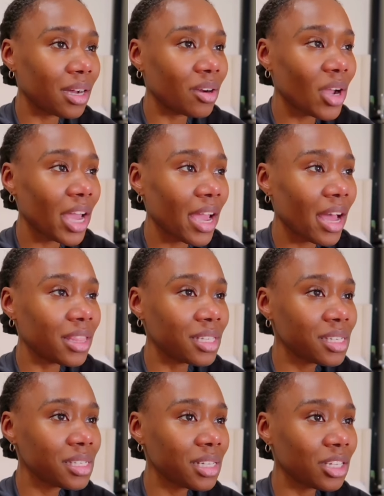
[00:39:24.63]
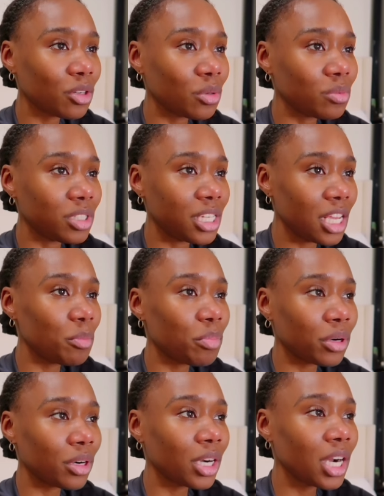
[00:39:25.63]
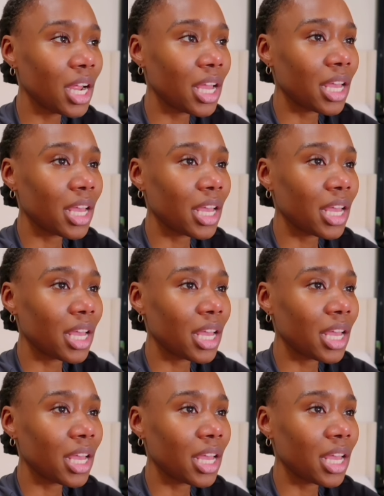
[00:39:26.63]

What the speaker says: okay, this is a little deeper